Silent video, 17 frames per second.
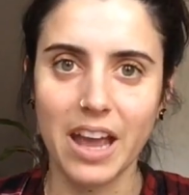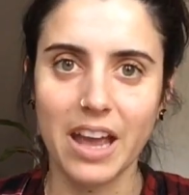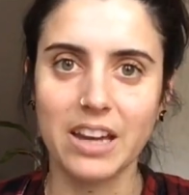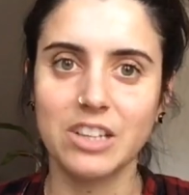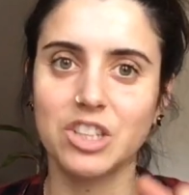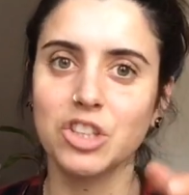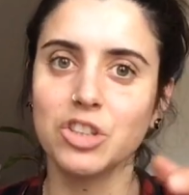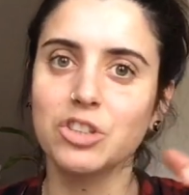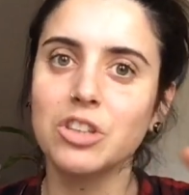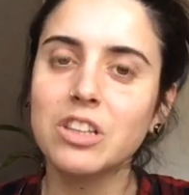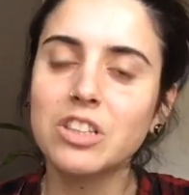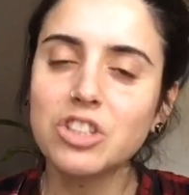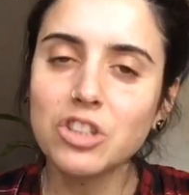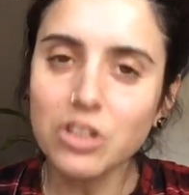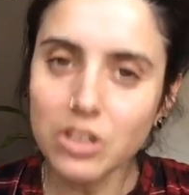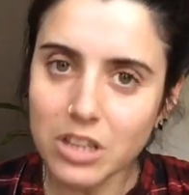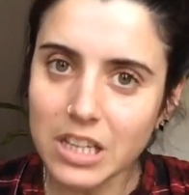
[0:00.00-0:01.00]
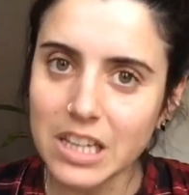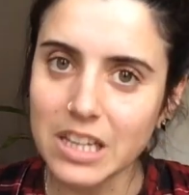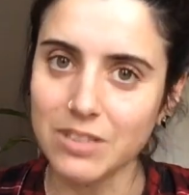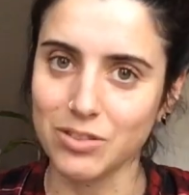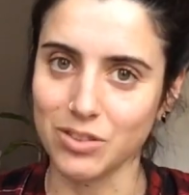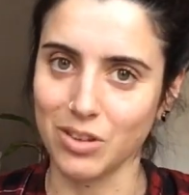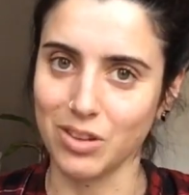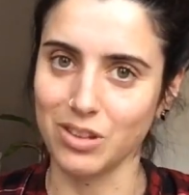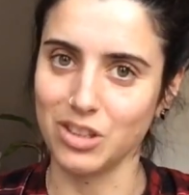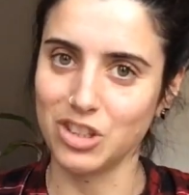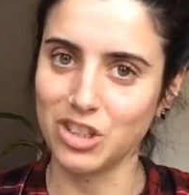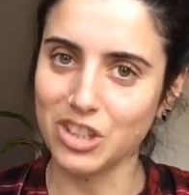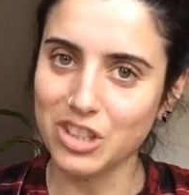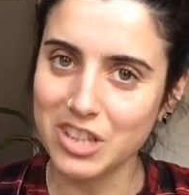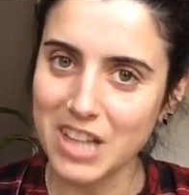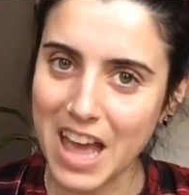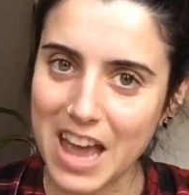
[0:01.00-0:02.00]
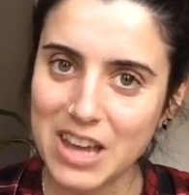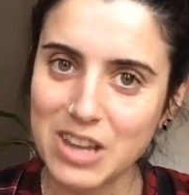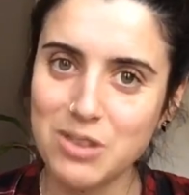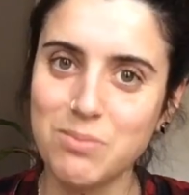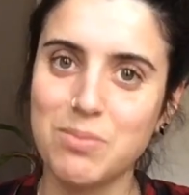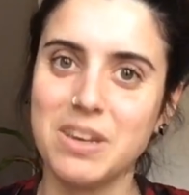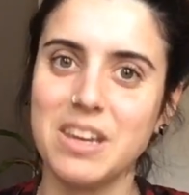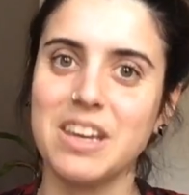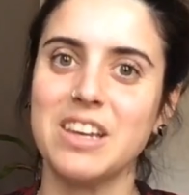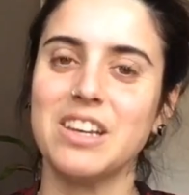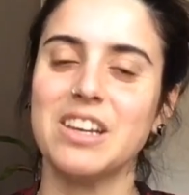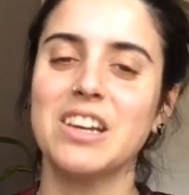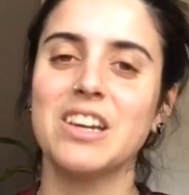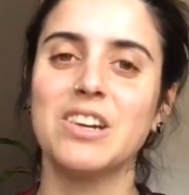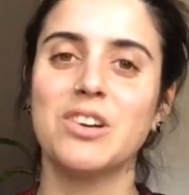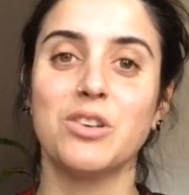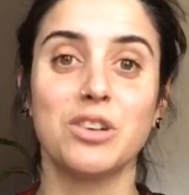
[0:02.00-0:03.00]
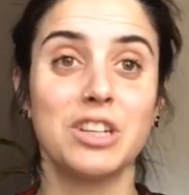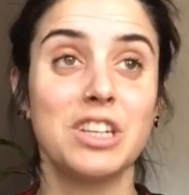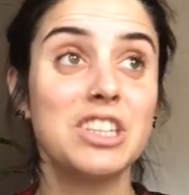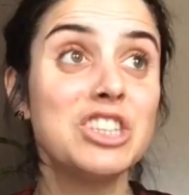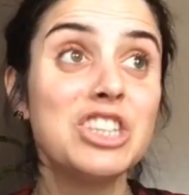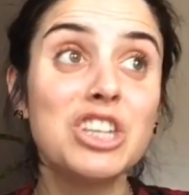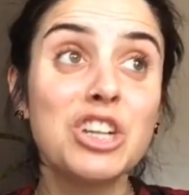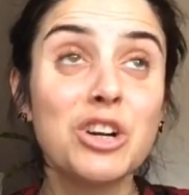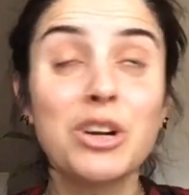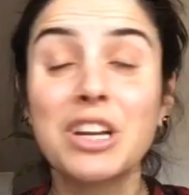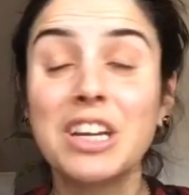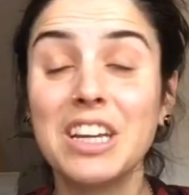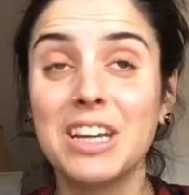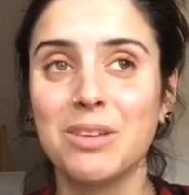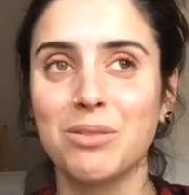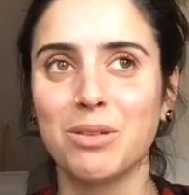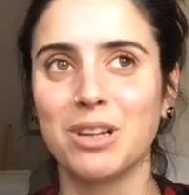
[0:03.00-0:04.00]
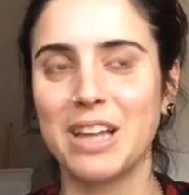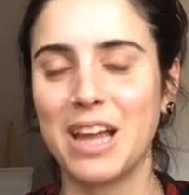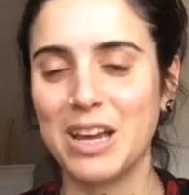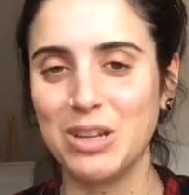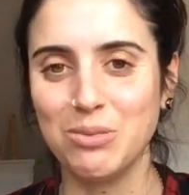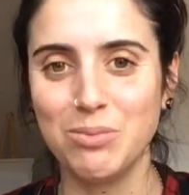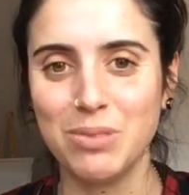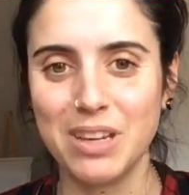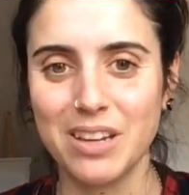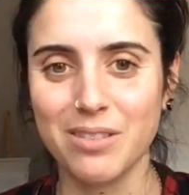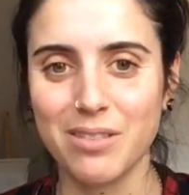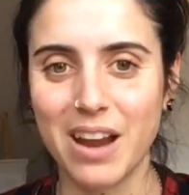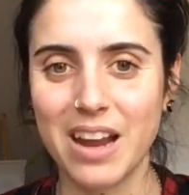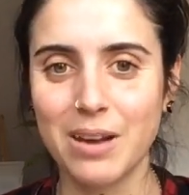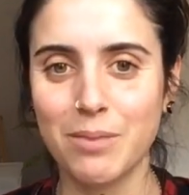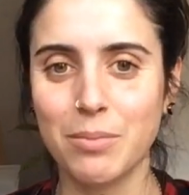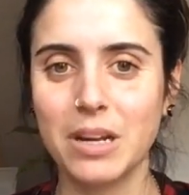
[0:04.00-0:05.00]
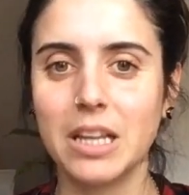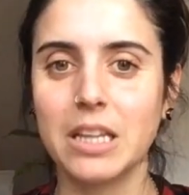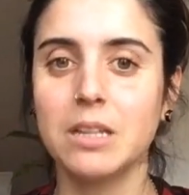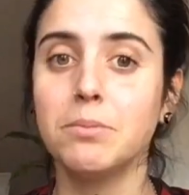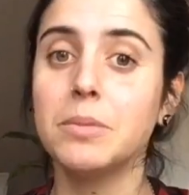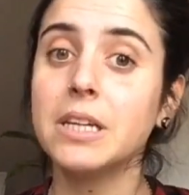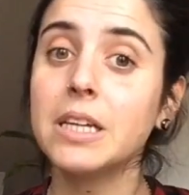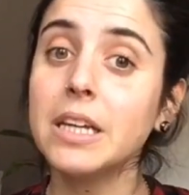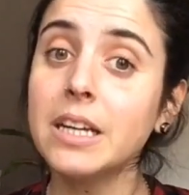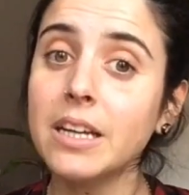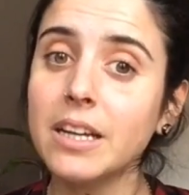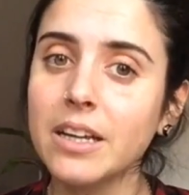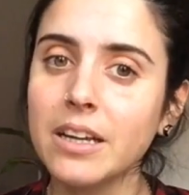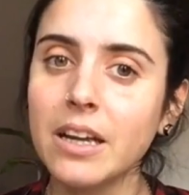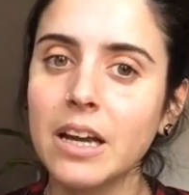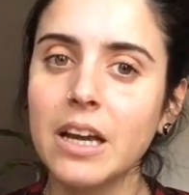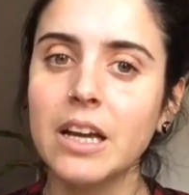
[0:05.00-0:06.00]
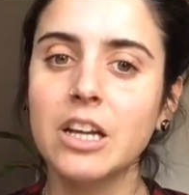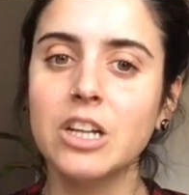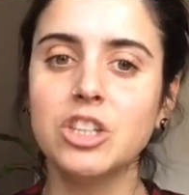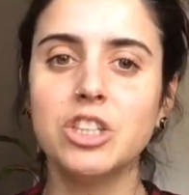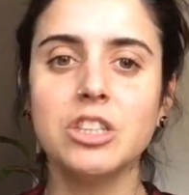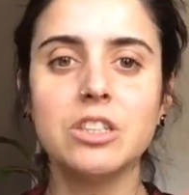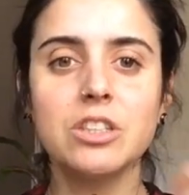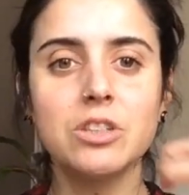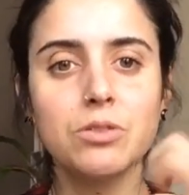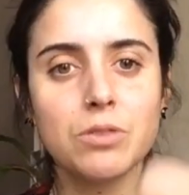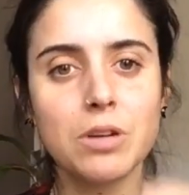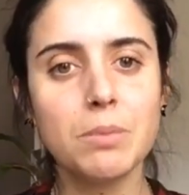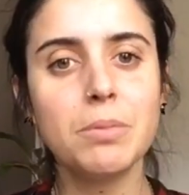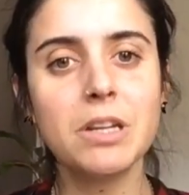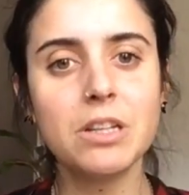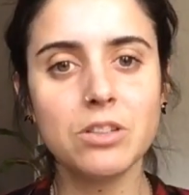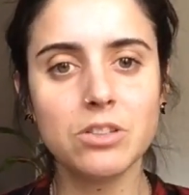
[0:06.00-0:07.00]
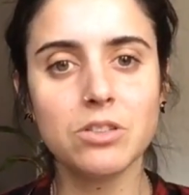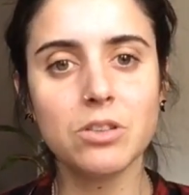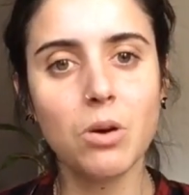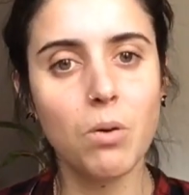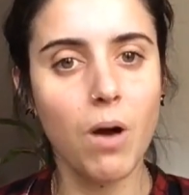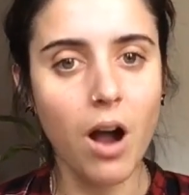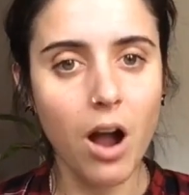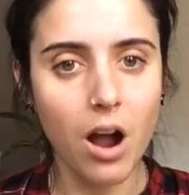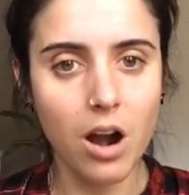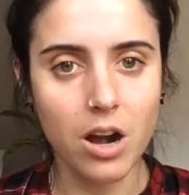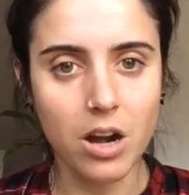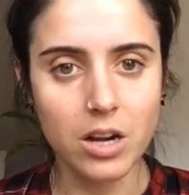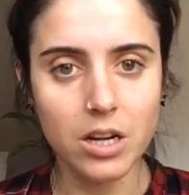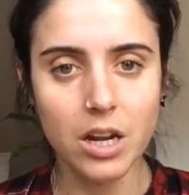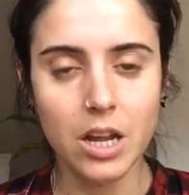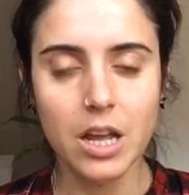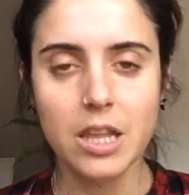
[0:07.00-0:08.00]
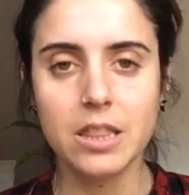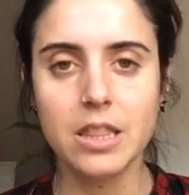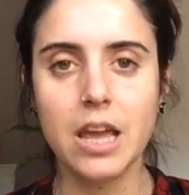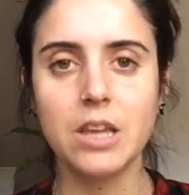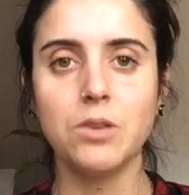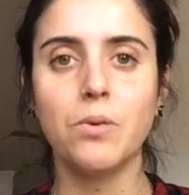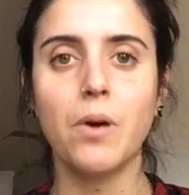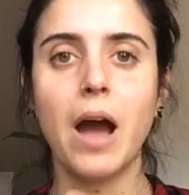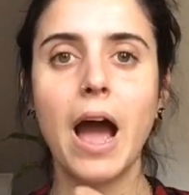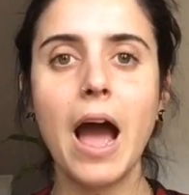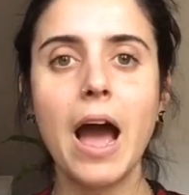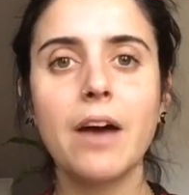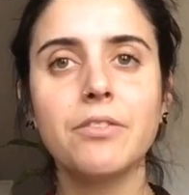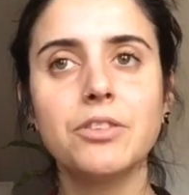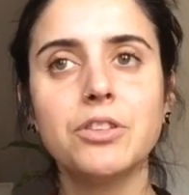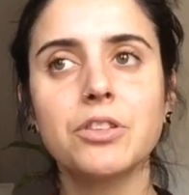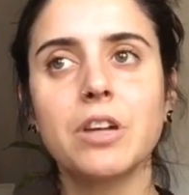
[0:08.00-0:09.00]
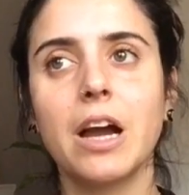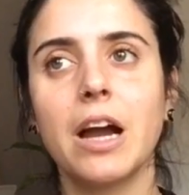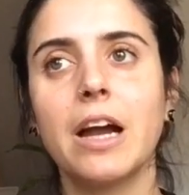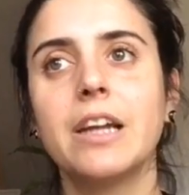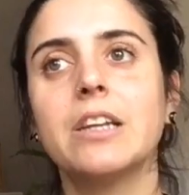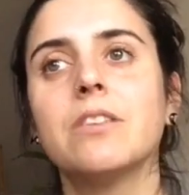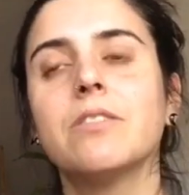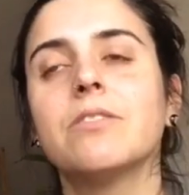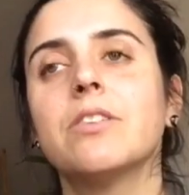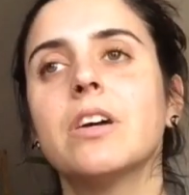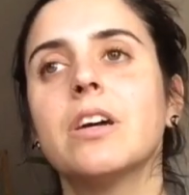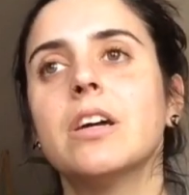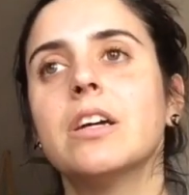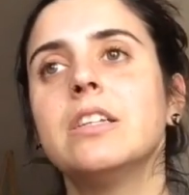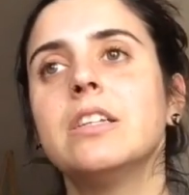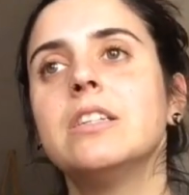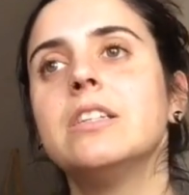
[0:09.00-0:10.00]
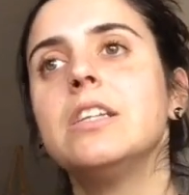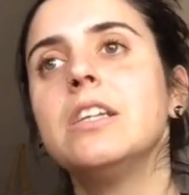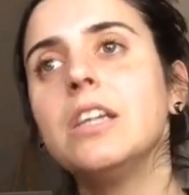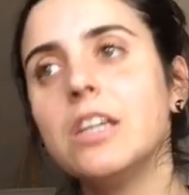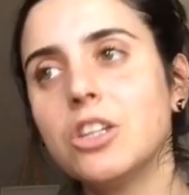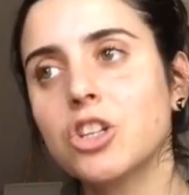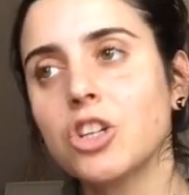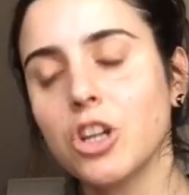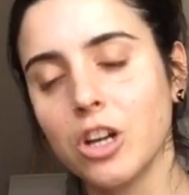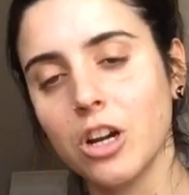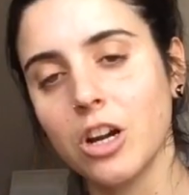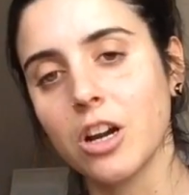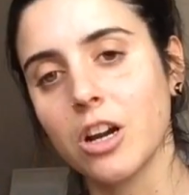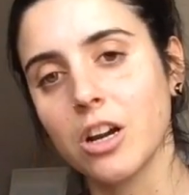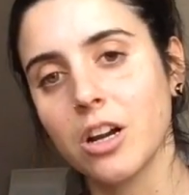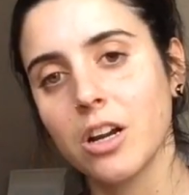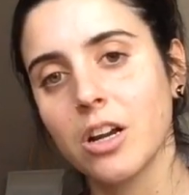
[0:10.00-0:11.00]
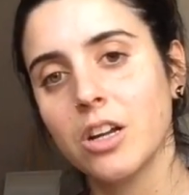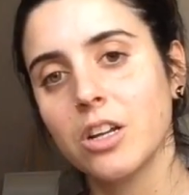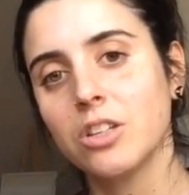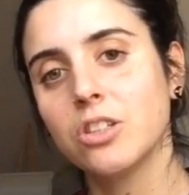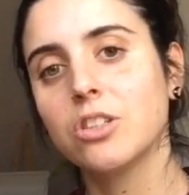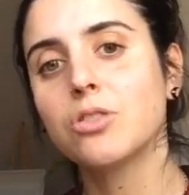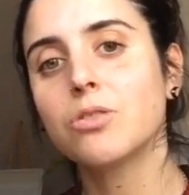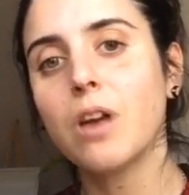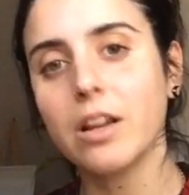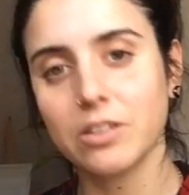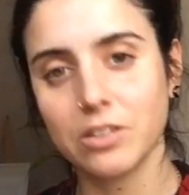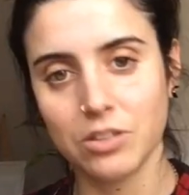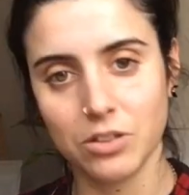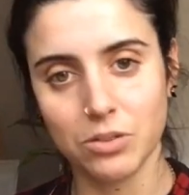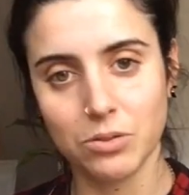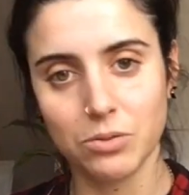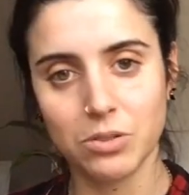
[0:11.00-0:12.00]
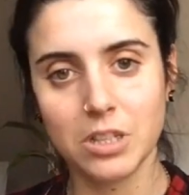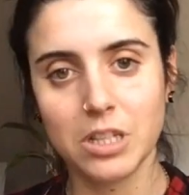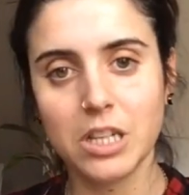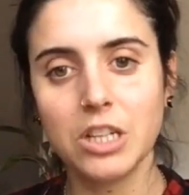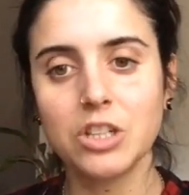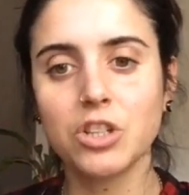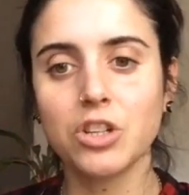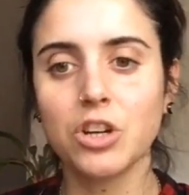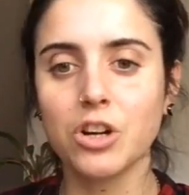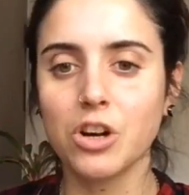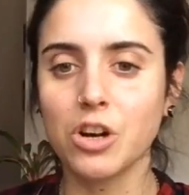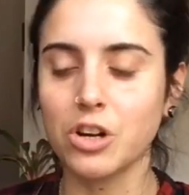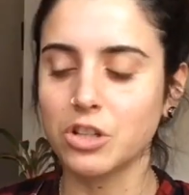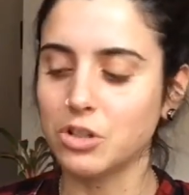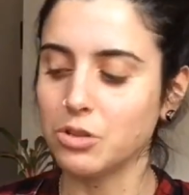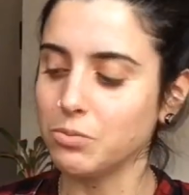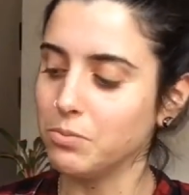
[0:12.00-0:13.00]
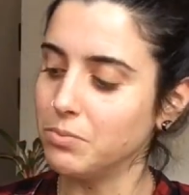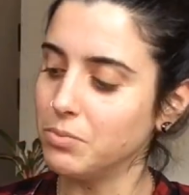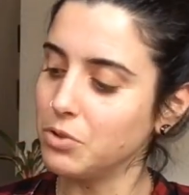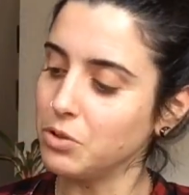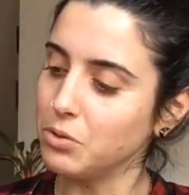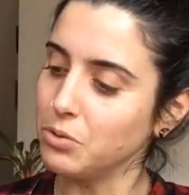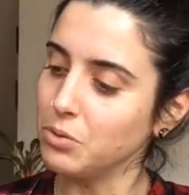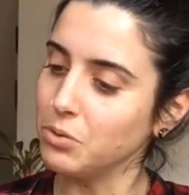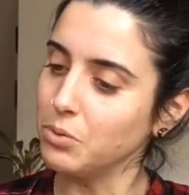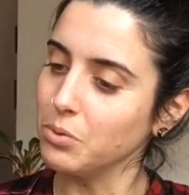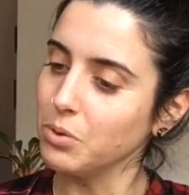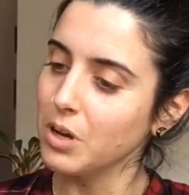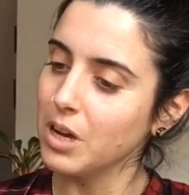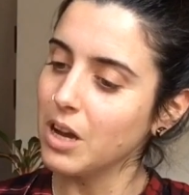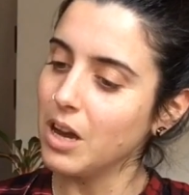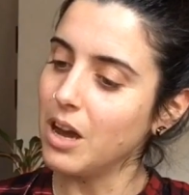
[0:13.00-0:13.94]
And she'll leave slowly. She'll let you be, or she or he will let you be, right? But at the beginning, she's gripping so hard that you have to kind of teach her to trust you, teach her to